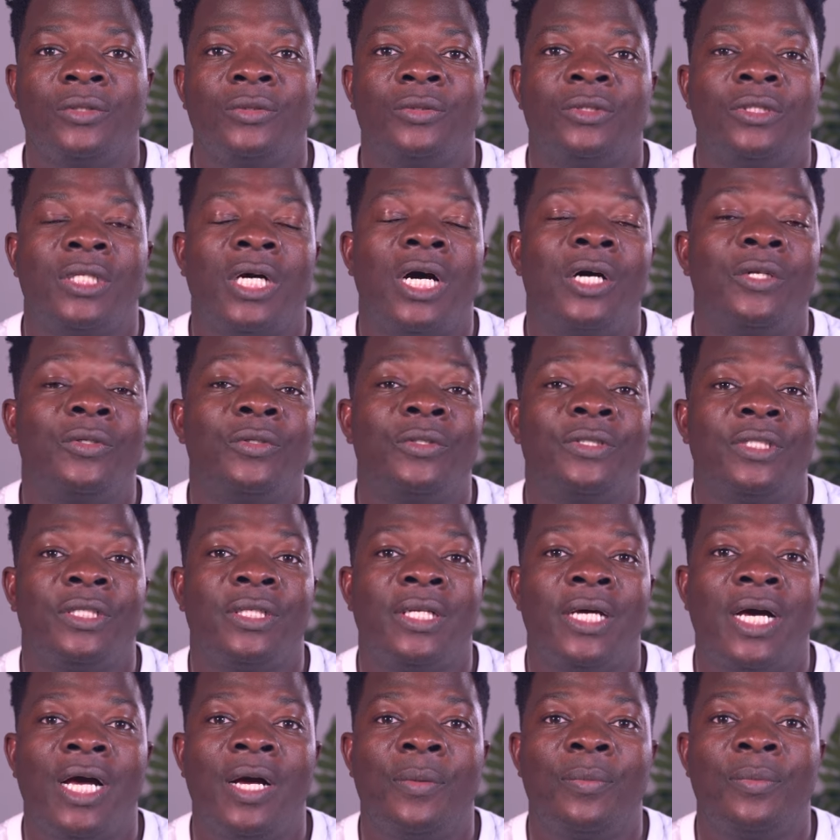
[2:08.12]
to download
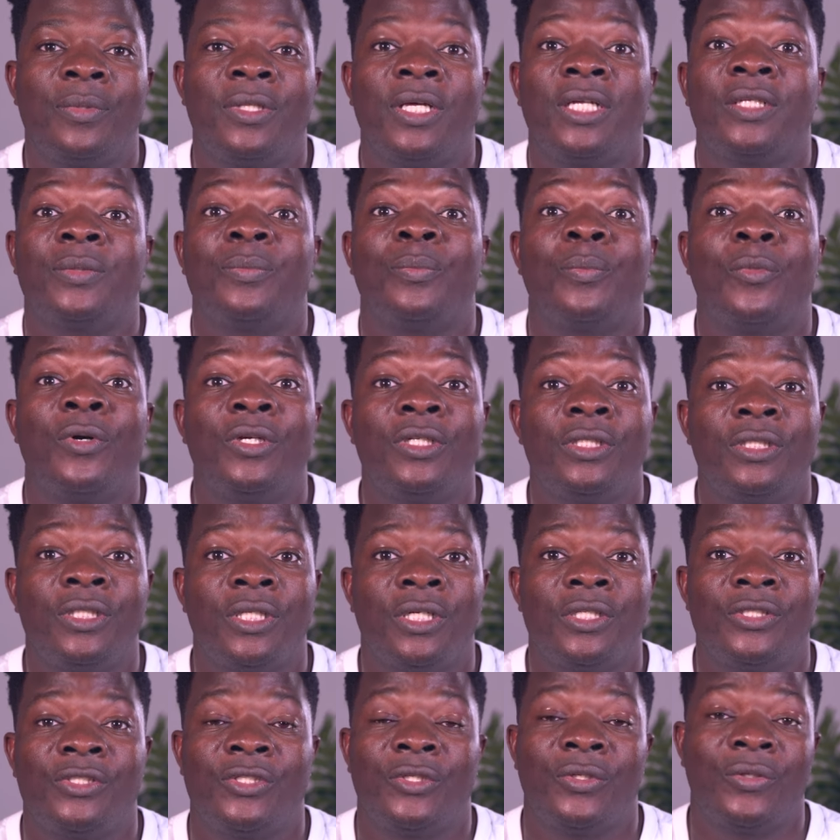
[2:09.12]
an app that
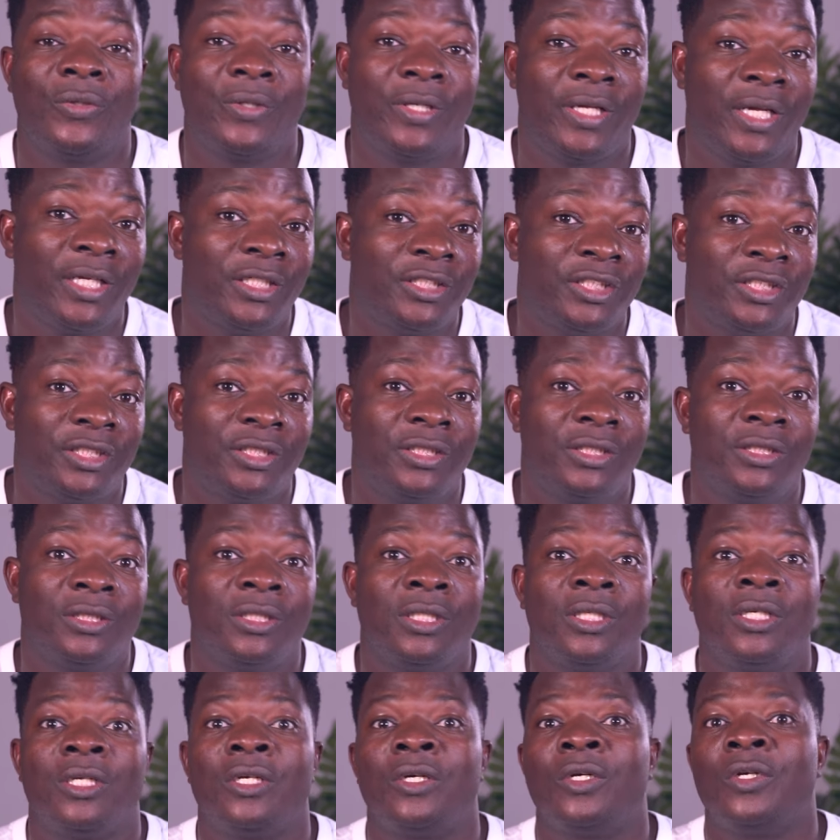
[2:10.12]
monitors your location,
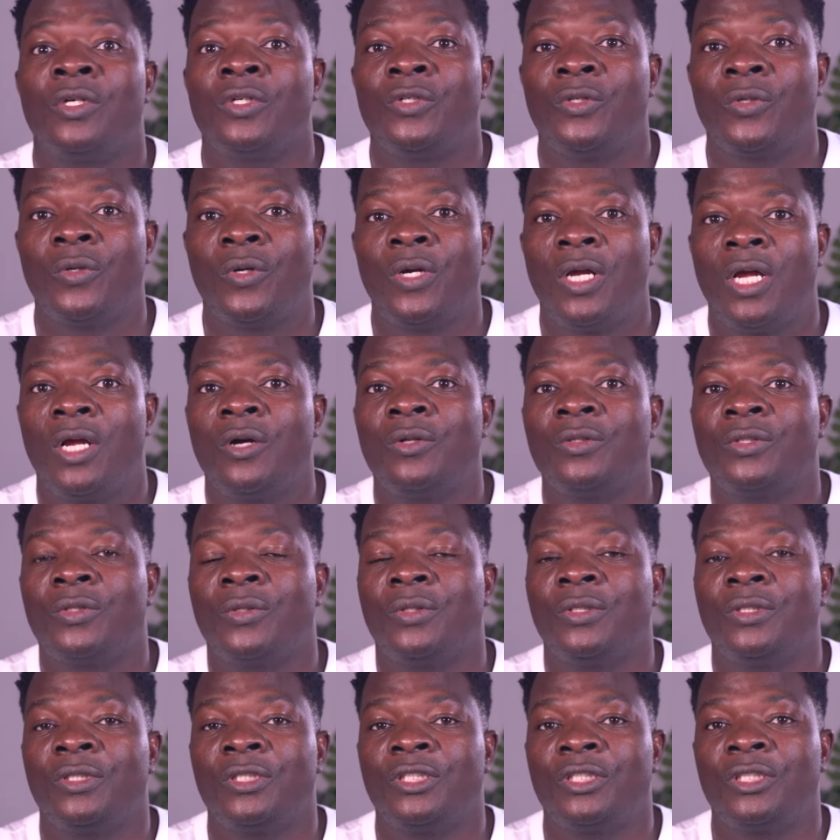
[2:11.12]
your health
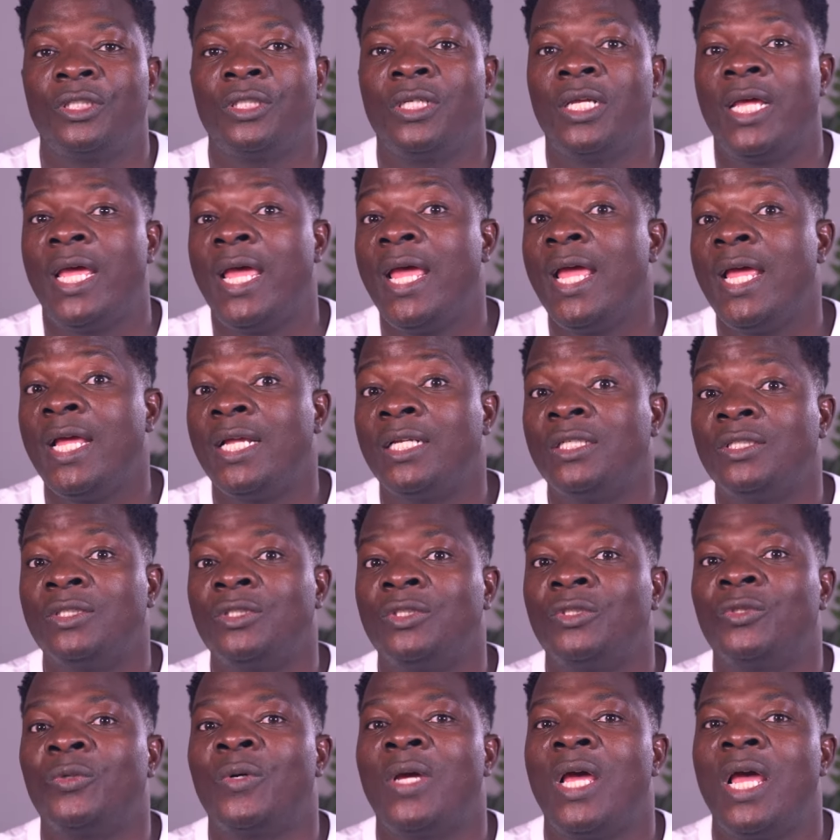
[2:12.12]
condition, and
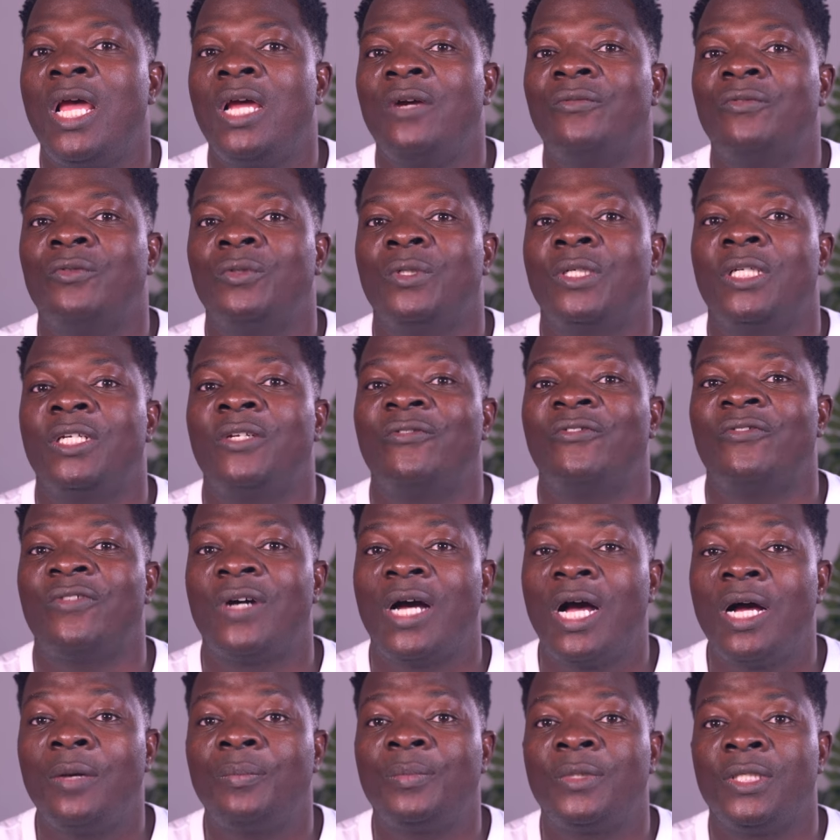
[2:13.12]
you have to give
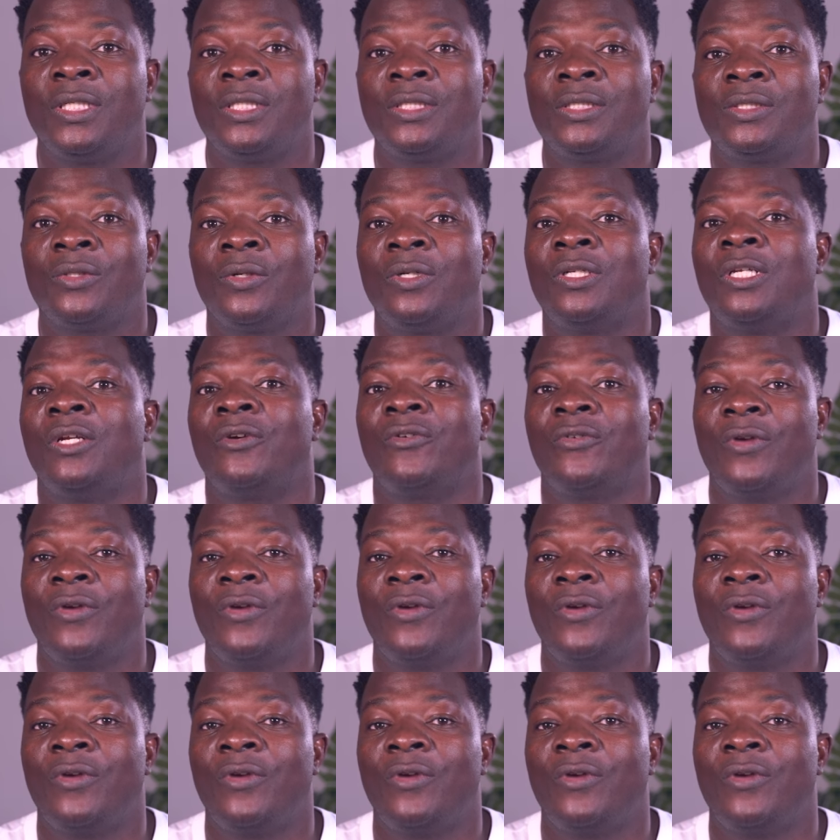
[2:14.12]
updates on a